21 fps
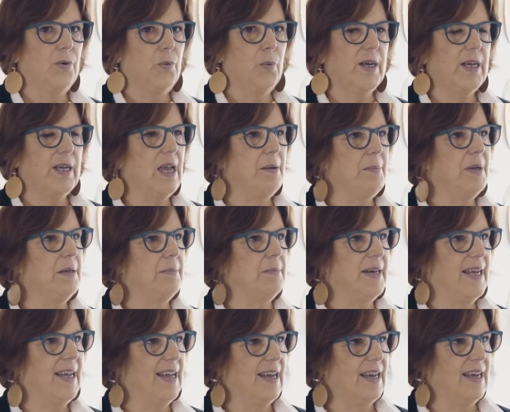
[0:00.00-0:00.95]
what came into
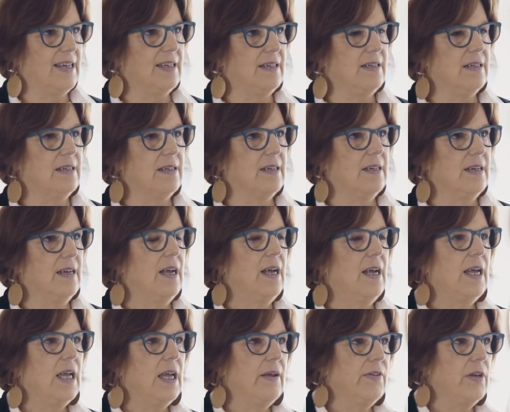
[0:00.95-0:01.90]
my head.
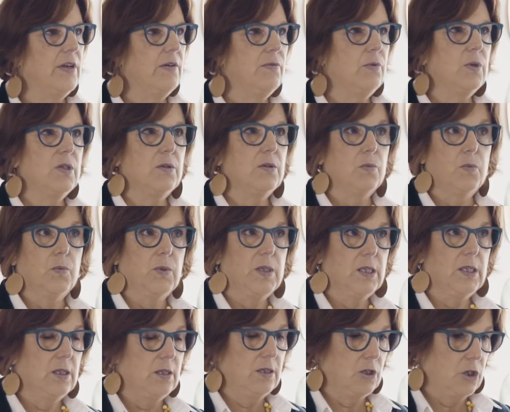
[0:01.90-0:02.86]
Even if it
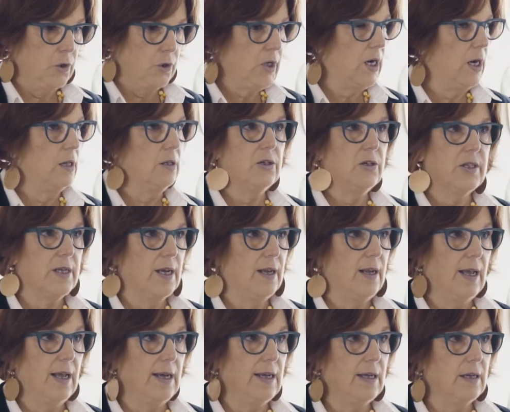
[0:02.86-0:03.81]
was two colors I
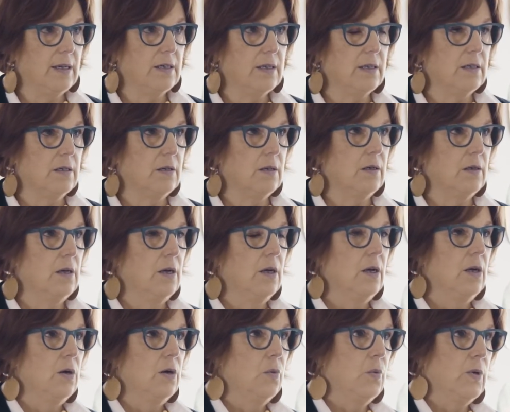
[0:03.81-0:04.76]
liked,
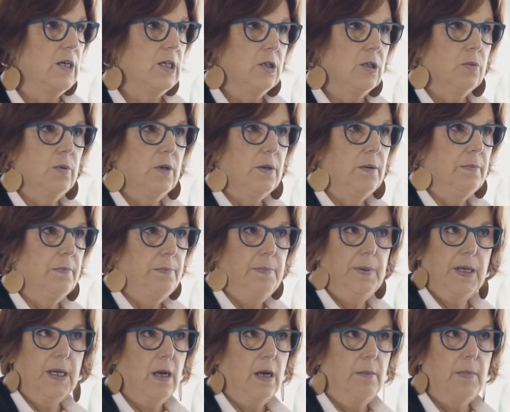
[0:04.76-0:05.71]
which would have
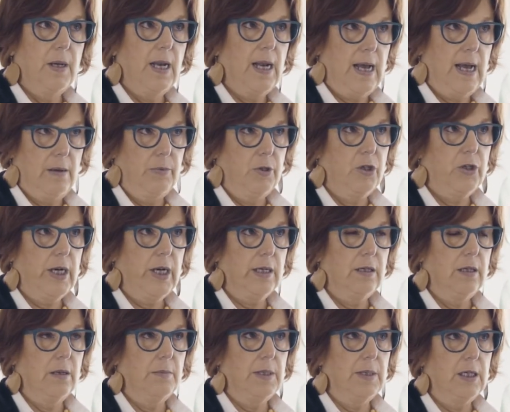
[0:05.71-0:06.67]
become an
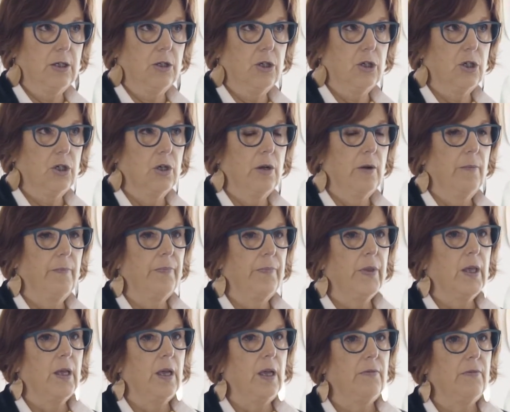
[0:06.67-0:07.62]
abstract image
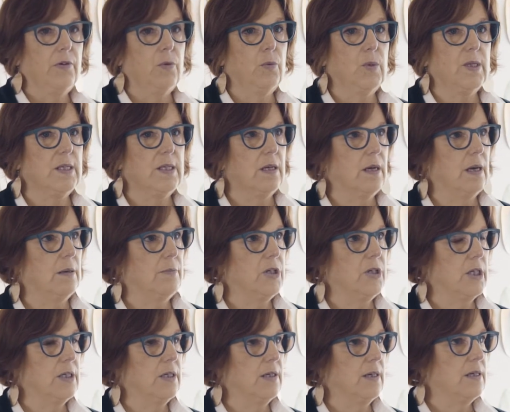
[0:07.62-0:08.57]
if it was an
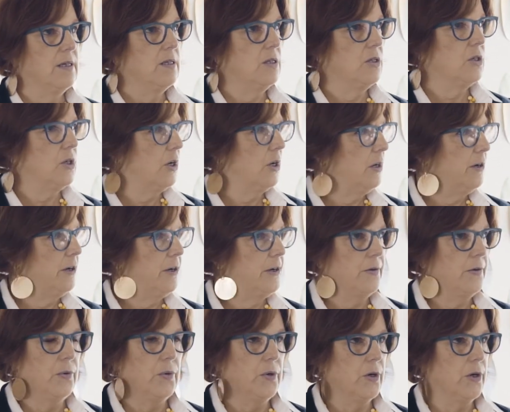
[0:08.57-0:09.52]
object I saw
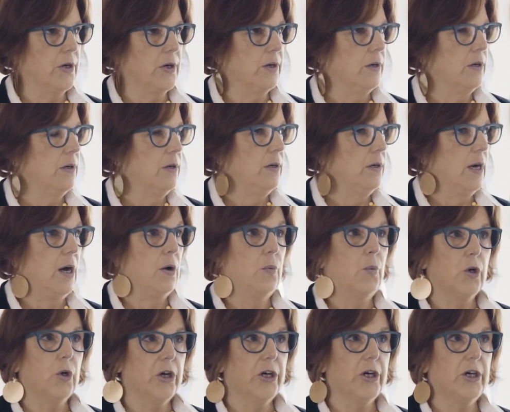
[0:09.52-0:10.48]
or a
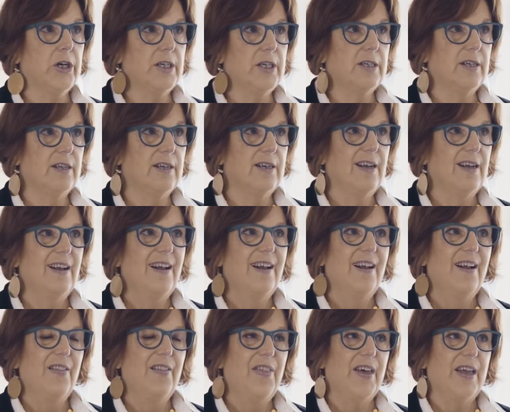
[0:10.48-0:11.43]
word
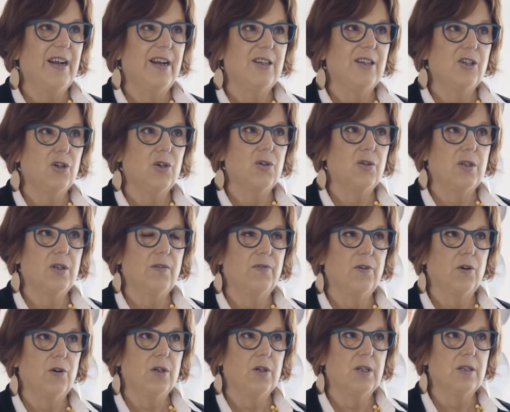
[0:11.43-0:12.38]
that I chose to
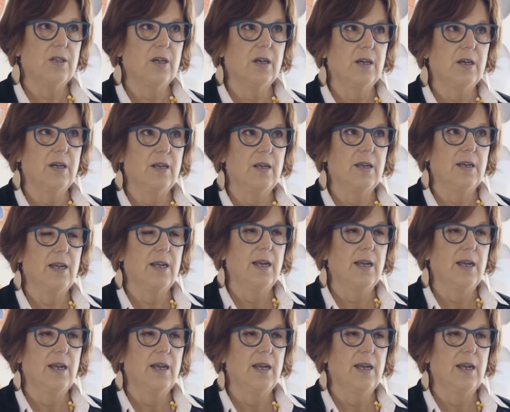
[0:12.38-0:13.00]
focus on,